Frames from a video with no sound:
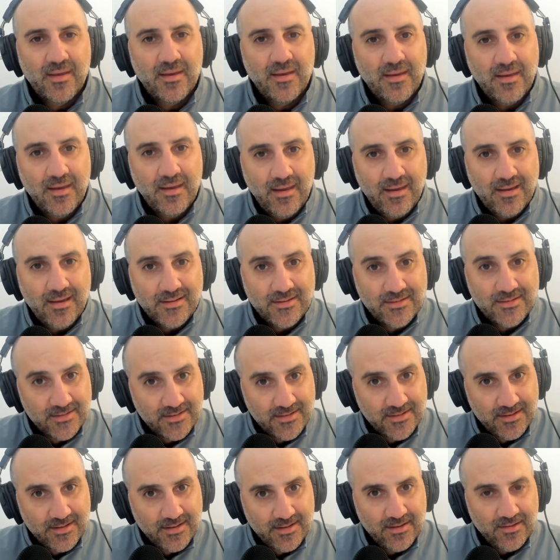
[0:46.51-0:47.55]
and
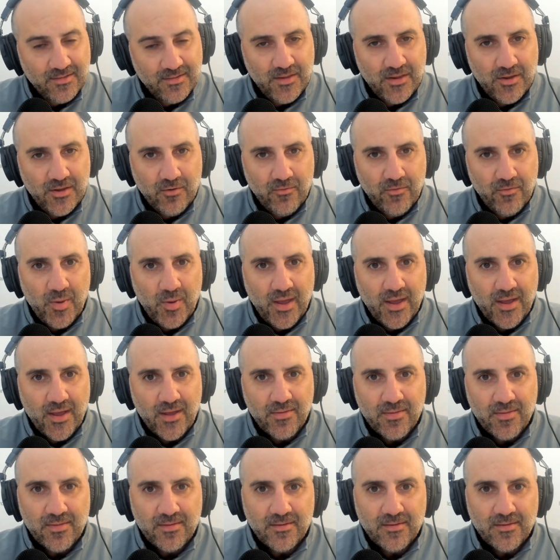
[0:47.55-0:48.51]
the InterviewPath,